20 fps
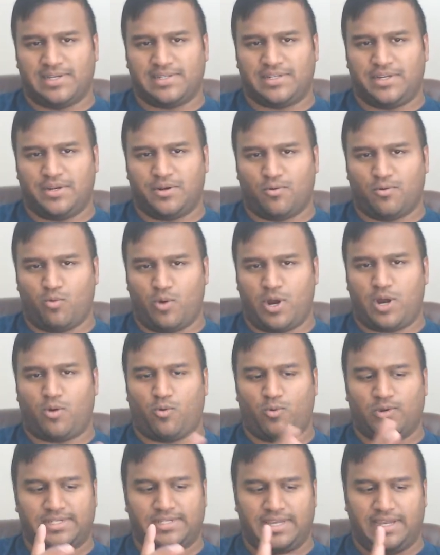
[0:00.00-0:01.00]
Where
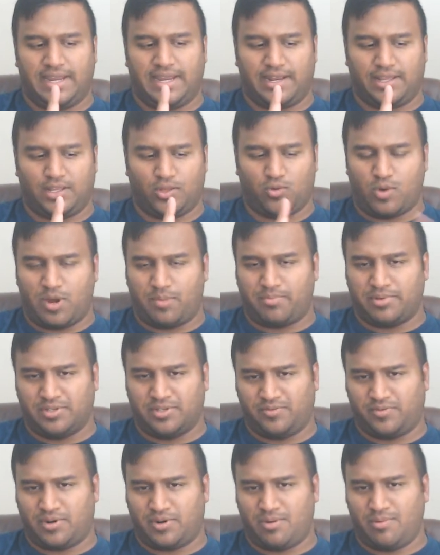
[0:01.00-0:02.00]
was he getting the weapons
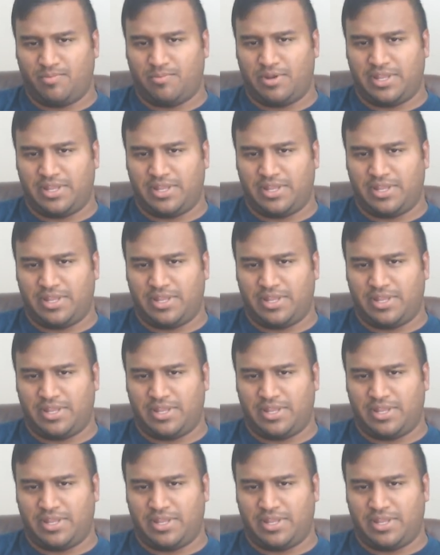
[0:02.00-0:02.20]
from